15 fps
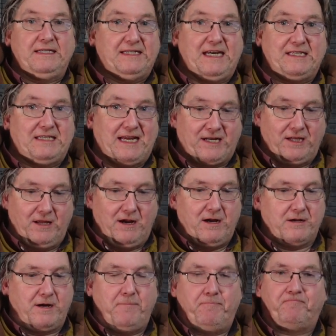Tastes like a
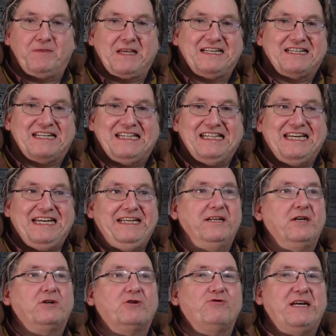lager.
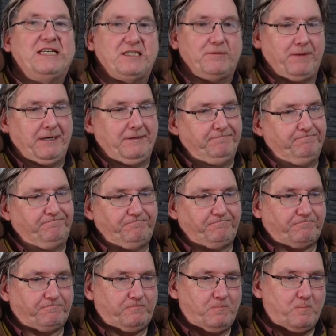Clean, crisp.
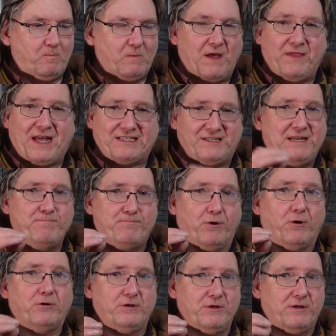And that's the
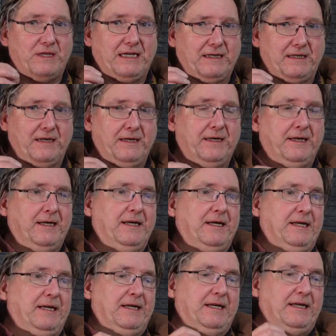important thing.
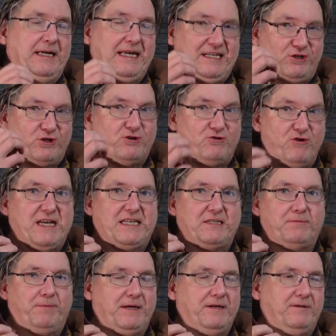It's
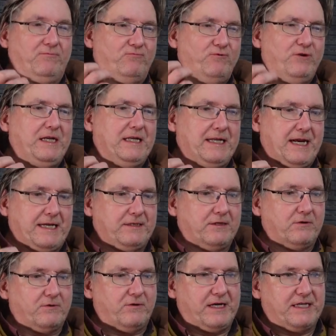crisp, really nice
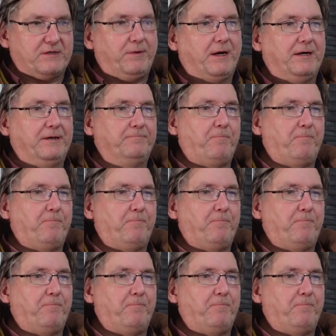and crisp.